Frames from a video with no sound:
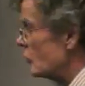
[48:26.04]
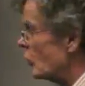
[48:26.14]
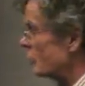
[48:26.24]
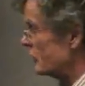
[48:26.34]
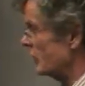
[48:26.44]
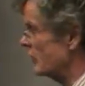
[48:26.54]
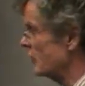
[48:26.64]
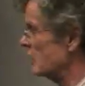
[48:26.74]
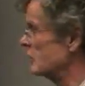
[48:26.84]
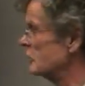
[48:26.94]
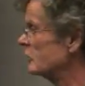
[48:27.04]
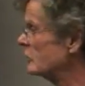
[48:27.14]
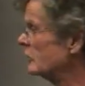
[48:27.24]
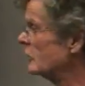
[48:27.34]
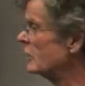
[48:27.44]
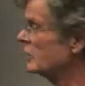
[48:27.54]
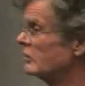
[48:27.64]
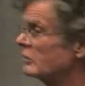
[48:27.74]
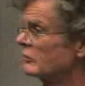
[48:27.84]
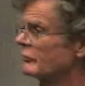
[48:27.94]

four percent that I was referring to.